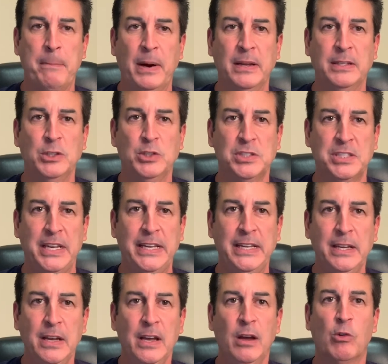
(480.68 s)
button you
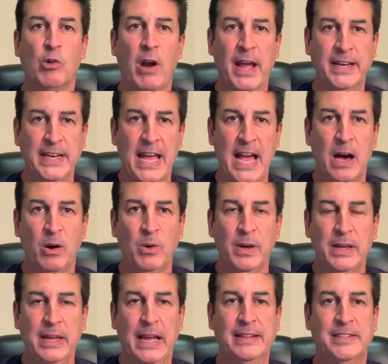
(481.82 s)
see right
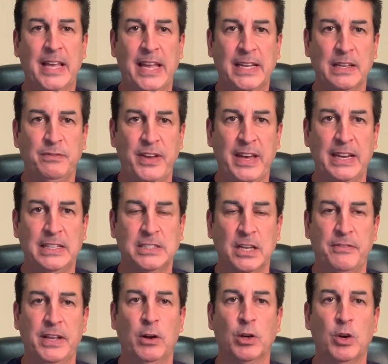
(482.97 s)
now and take advantage
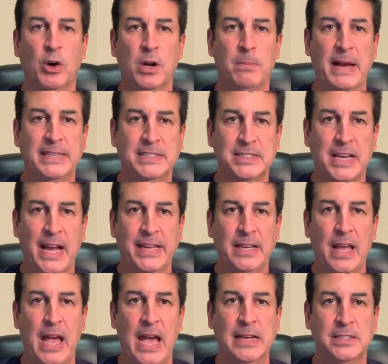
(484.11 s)
of it, or go to my
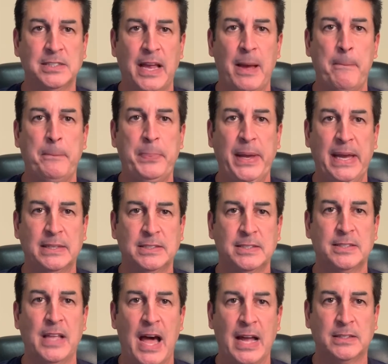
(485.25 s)
site,
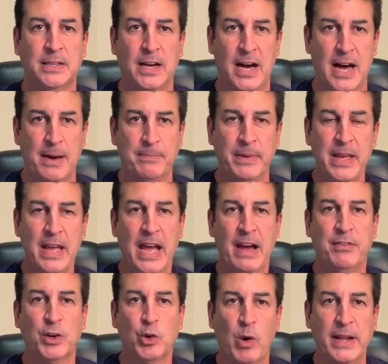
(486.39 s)
smpicks.com.
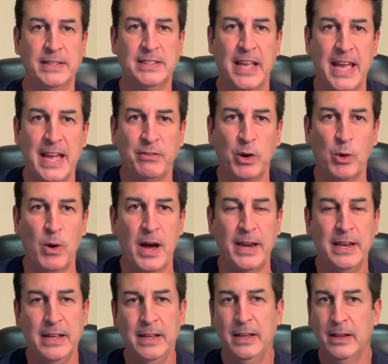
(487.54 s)
Have a great day,
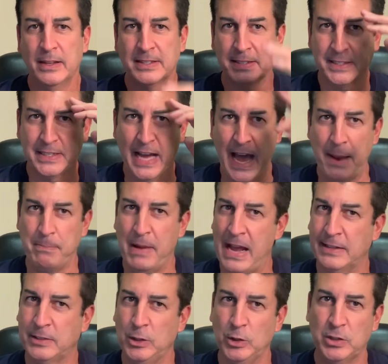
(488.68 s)
everyone. Scott
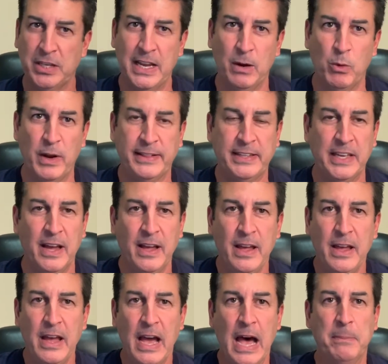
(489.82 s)
Matthews here with you.
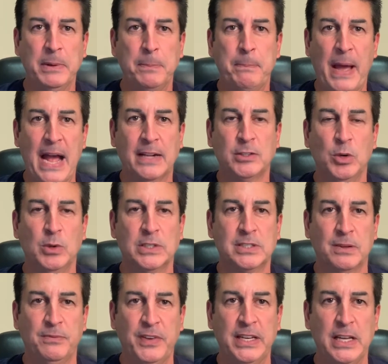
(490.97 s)
I'll be back doing
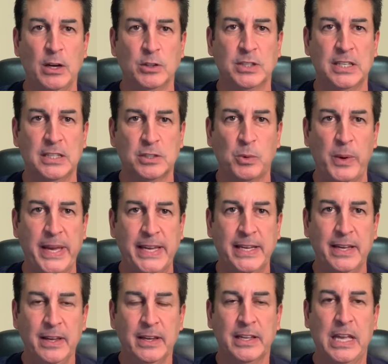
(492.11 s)
some videos this
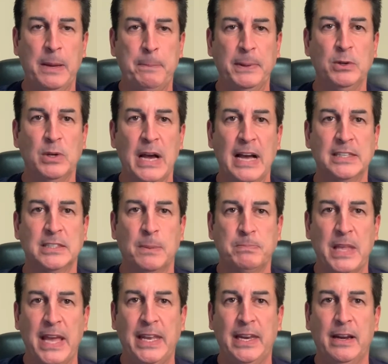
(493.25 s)
week, keeping you guys
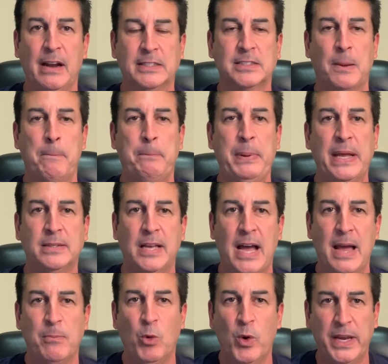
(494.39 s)
updated on some
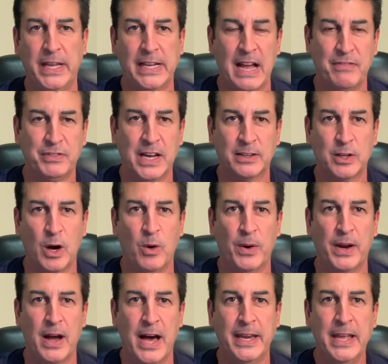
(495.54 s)
big-time winning I've got
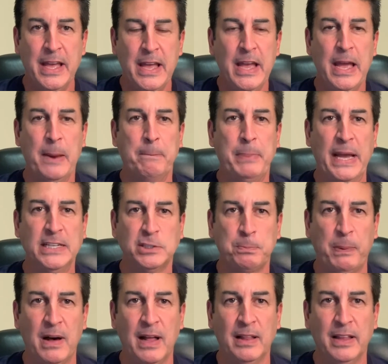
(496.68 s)
going on in
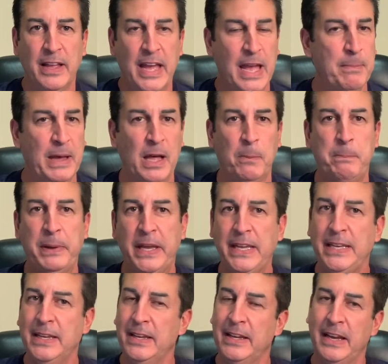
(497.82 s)
baseball,
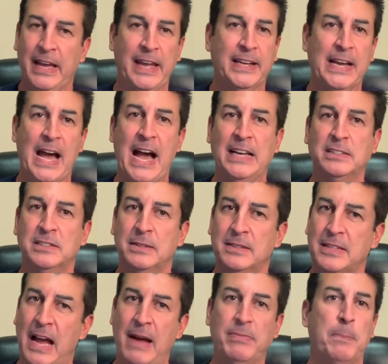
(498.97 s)
MLB. Hey, guys,
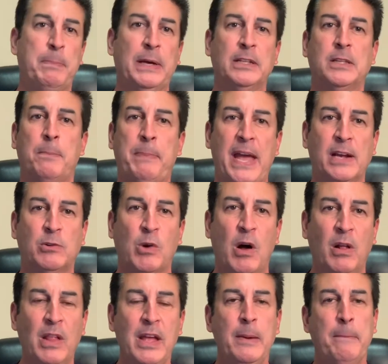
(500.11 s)
time to build the
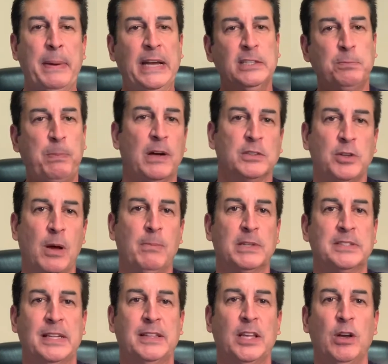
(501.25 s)
bankroll. Baseball's
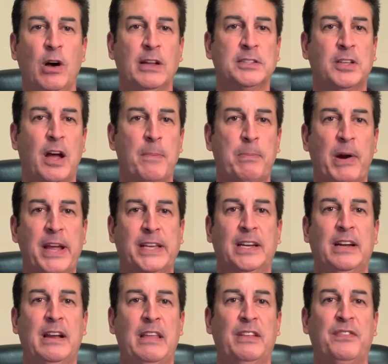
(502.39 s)
almost at the All-Star break in
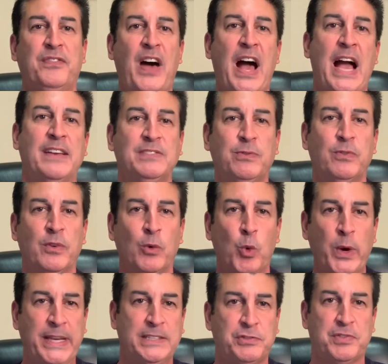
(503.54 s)
another 5
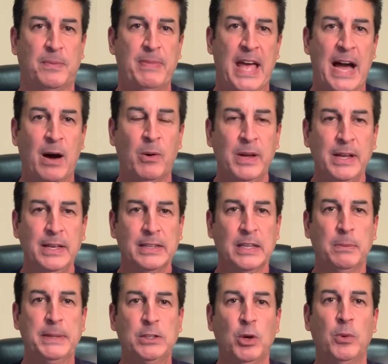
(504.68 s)
weeks from now. They'll
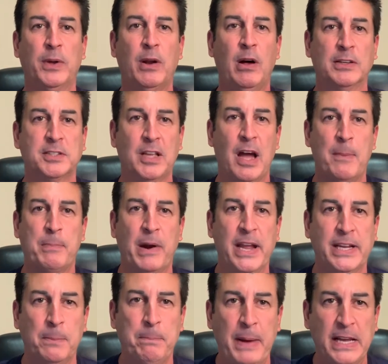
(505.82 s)
be doing All-Star
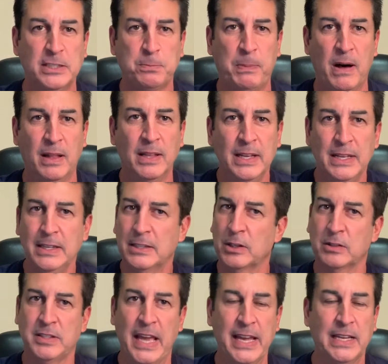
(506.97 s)
break in baseball. So
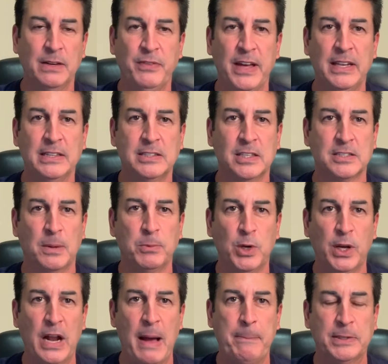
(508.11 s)
take advantage of some
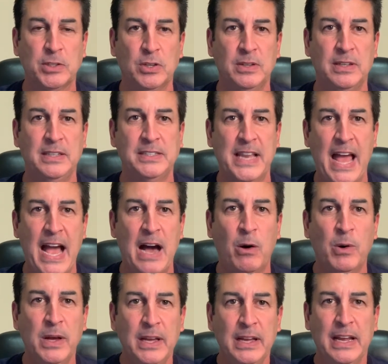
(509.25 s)
good opportunities
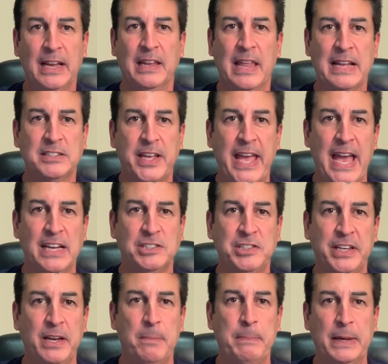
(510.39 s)
now, and let's cash
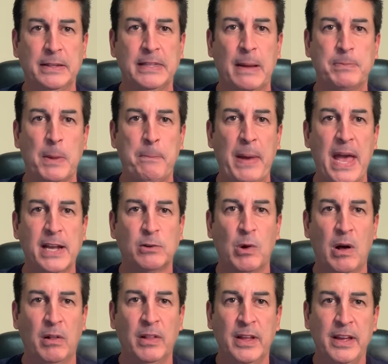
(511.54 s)
in and build up the
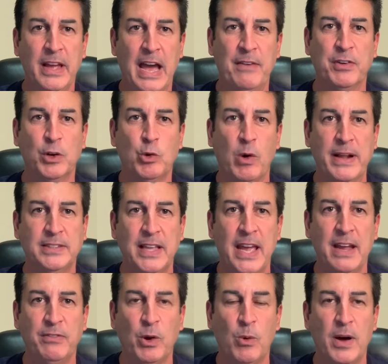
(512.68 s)
bankroll. Have a great day,
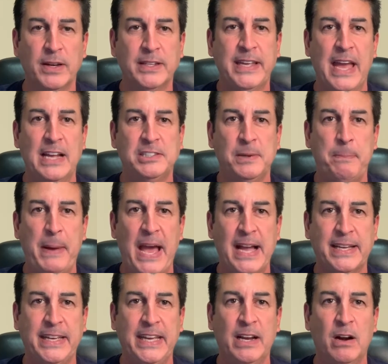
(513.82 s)
everyone. Catch you
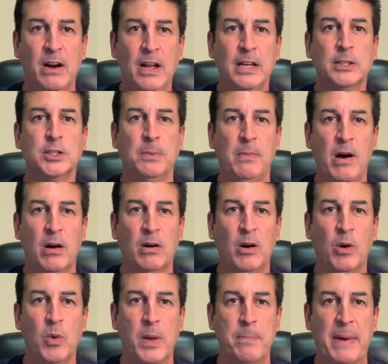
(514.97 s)
back here tomorrow
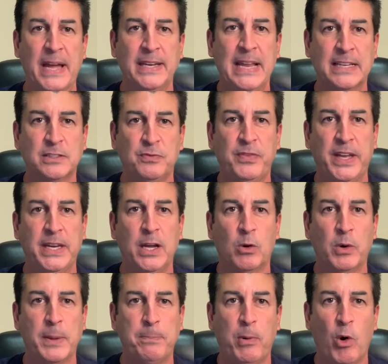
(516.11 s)
with my next video
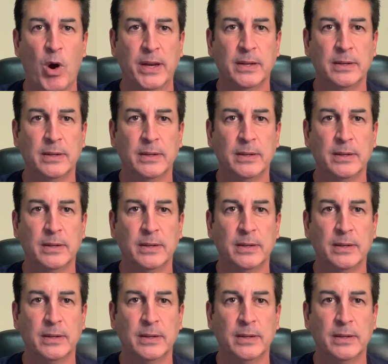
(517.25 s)
report.